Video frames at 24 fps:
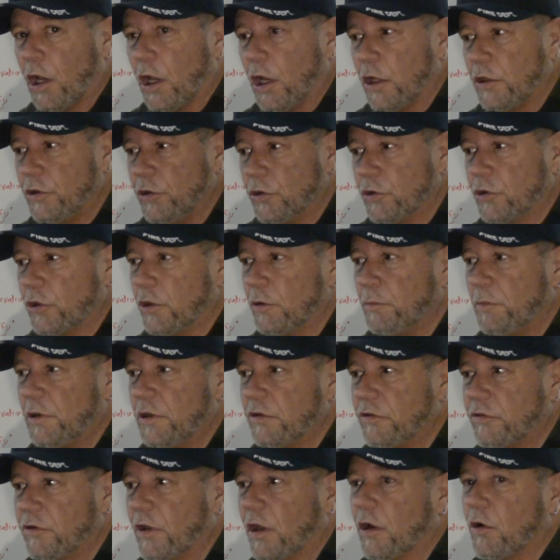you could be
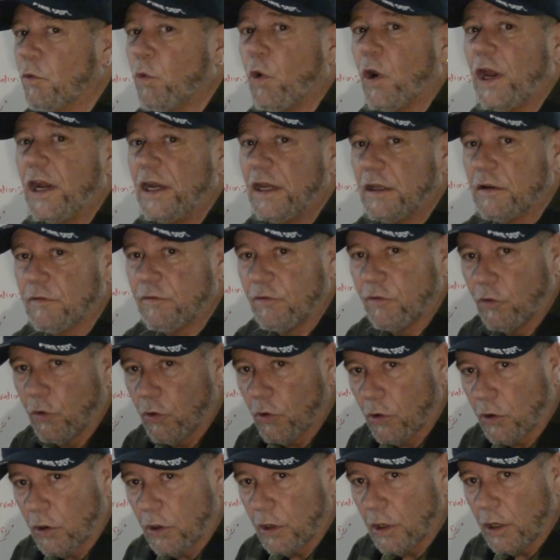stuck waiting
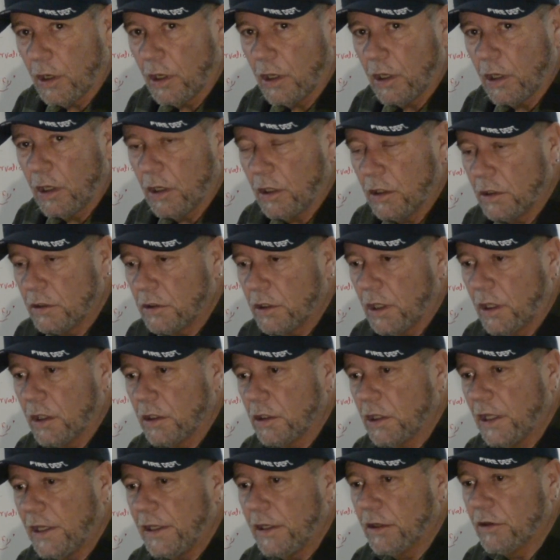for a
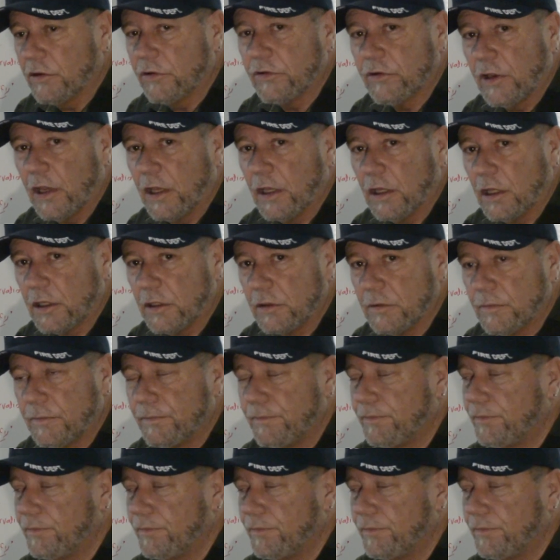later sailing.